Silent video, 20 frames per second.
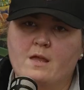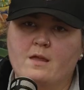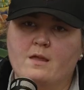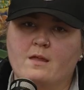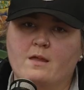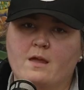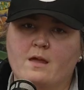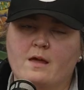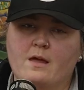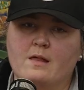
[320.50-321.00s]

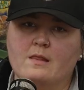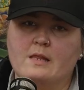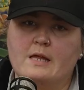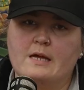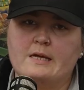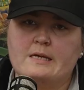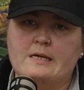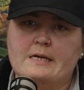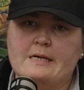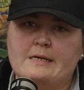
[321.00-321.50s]
Yeah,
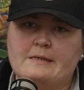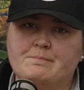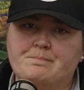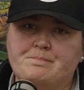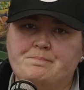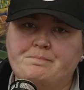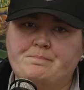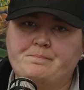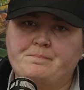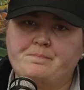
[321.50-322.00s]
like
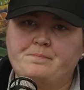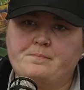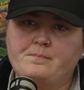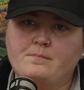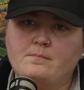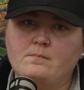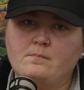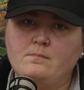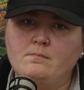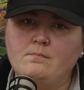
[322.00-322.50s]
I
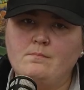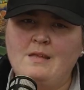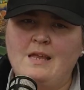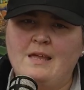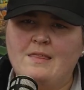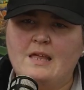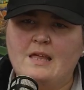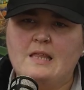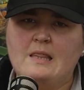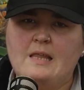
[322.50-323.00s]

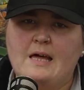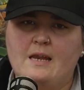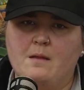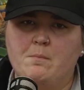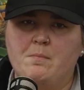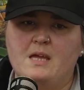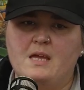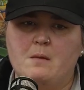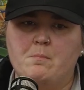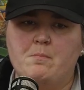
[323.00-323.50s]
think a lot
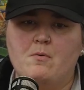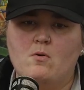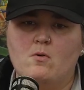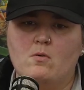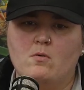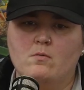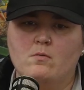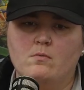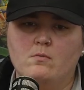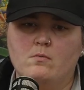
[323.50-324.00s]
of
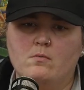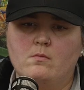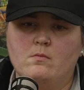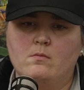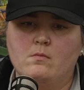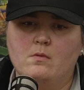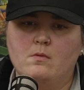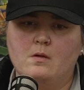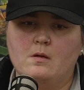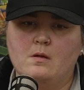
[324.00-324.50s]
people
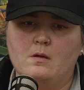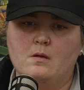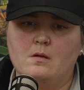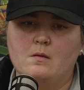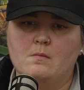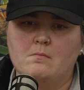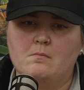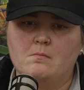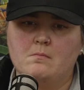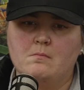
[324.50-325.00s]

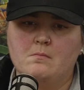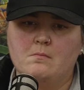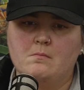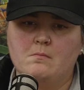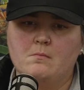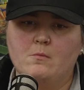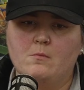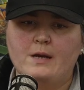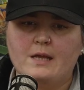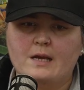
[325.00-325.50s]

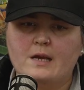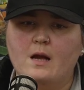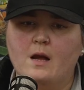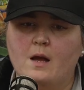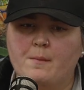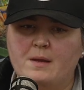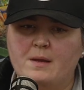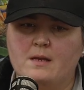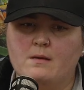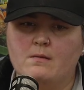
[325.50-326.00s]
when it
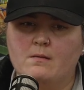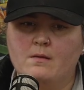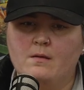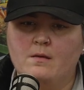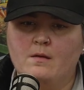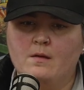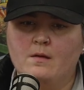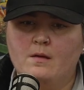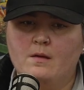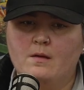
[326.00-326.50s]
I mean,
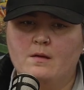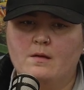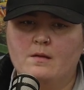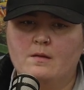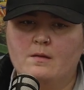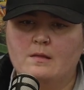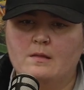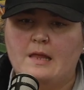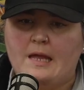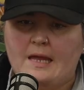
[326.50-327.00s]

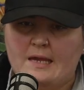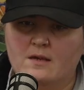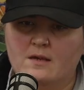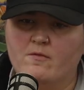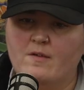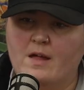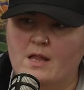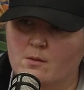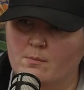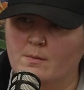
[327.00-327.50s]
land
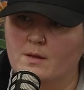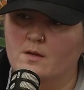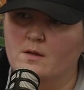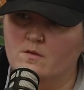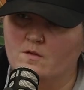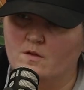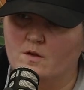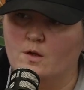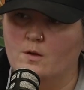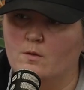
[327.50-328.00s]
development,
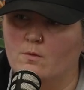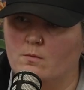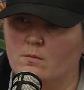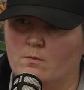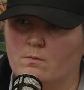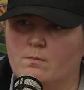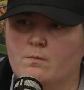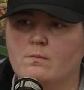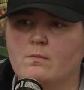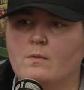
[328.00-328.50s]
so you
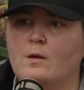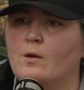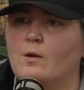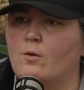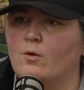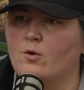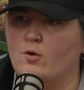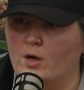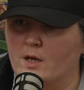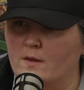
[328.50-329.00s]
know,
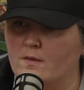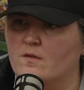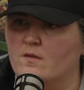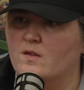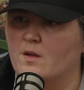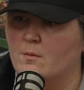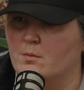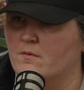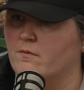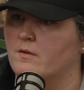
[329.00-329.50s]
creating the
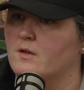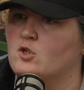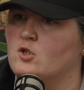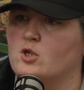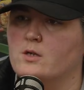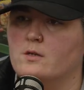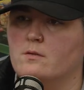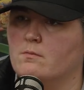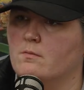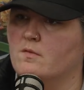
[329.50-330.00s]

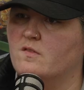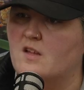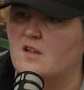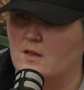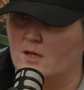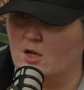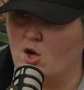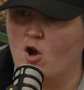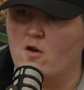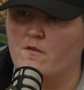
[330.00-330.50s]
subdivision,
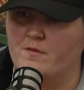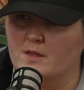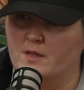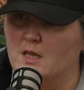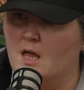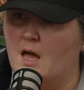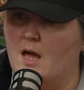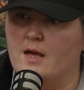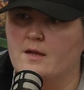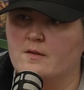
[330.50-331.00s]
selling off the
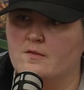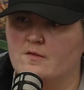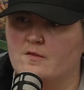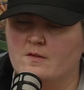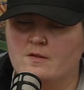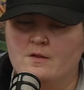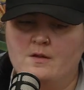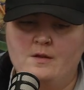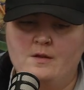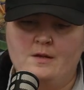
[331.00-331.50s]
lots.
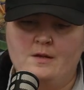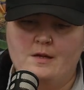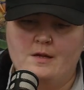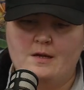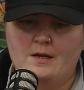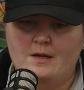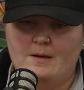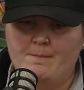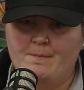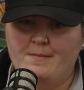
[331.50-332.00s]

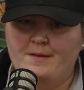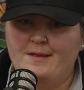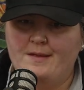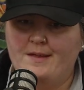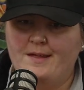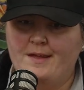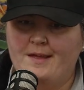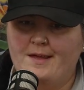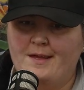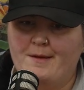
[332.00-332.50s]

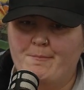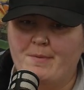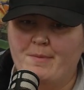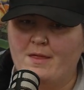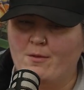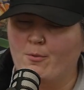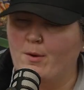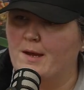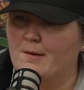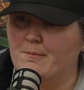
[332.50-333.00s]
By
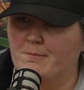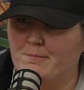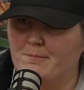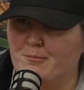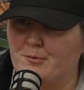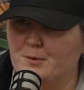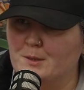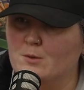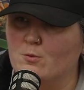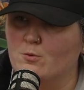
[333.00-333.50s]
the way,
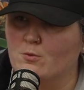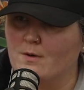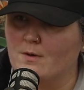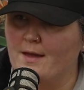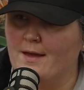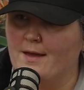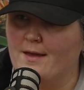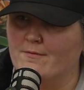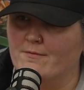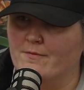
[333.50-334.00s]
pretty cool to
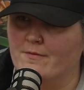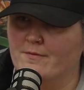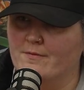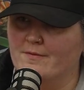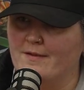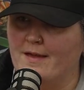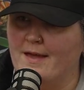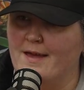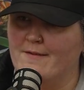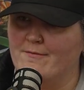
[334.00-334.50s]
have
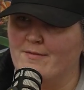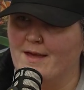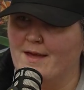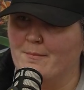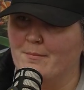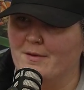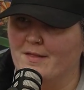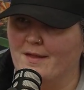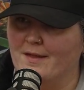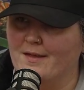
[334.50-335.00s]

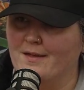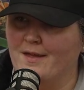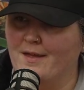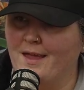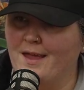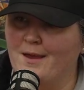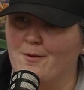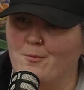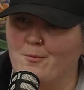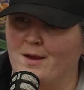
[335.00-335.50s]
that be like,
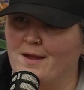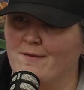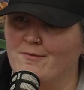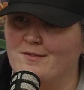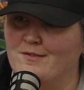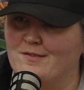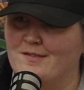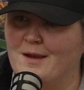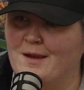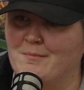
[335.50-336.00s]
hey, we have
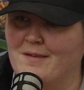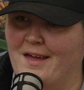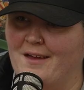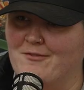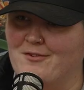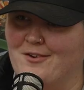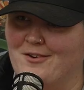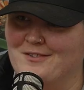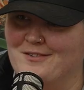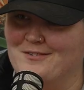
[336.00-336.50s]
this named
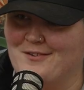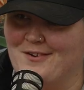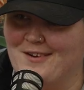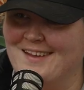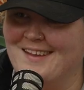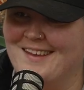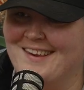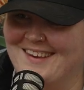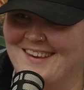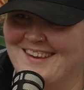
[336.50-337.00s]
after us, right?